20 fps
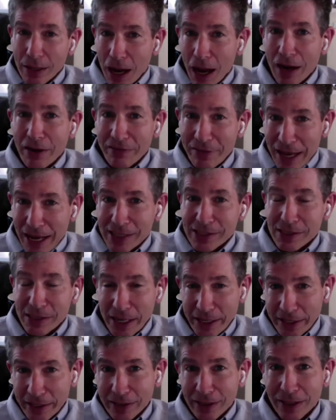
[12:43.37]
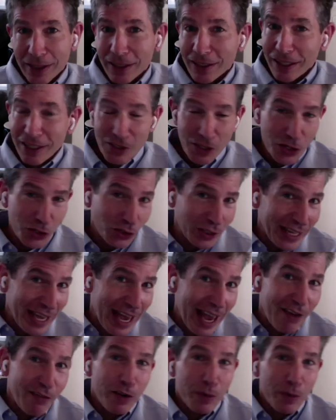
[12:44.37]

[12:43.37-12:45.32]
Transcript: not vaccinated essentially yeah.